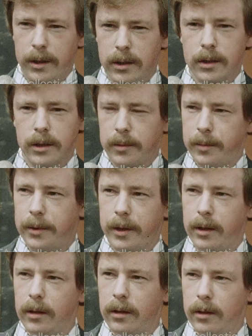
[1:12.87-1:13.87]
business is
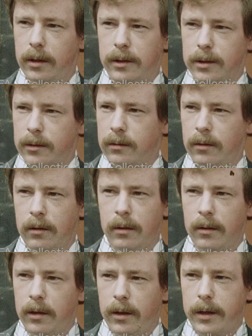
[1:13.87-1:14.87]
pretty good it's
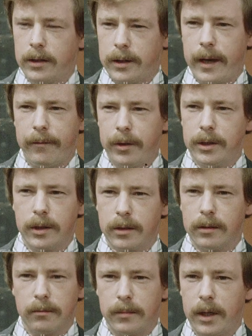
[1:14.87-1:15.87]
it's average
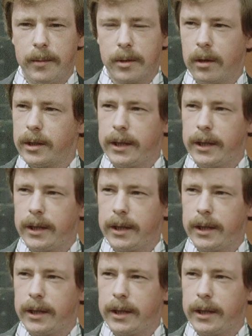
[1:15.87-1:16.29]
it keeps